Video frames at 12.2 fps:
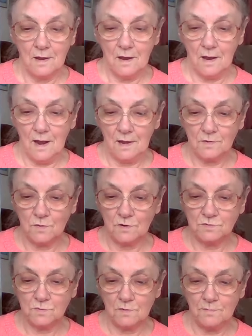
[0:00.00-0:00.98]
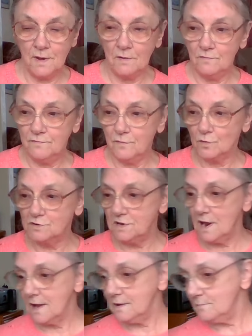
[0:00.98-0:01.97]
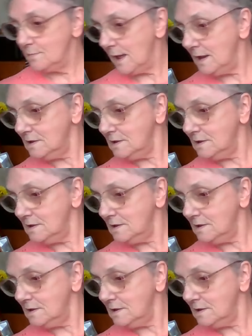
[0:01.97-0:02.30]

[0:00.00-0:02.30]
And that was £1.49.